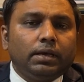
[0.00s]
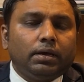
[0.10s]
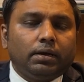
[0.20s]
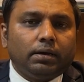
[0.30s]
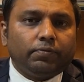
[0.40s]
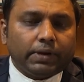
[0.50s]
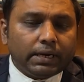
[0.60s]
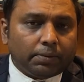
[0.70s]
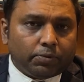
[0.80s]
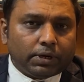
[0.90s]
a very
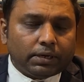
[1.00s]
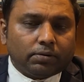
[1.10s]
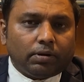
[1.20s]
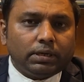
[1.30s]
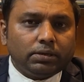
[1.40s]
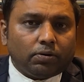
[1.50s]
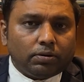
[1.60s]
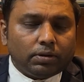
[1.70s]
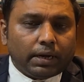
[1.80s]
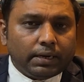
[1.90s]
reputed college
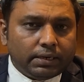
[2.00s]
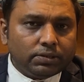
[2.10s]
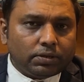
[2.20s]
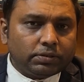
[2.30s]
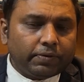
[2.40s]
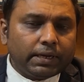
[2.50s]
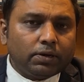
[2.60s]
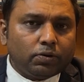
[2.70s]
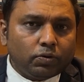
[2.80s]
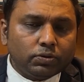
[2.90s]
and it is also very
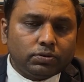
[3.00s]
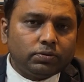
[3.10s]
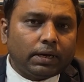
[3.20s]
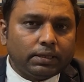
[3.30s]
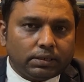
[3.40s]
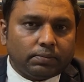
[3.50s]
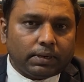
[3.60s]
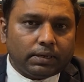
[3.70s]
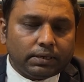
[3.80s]
close to Hyderabad.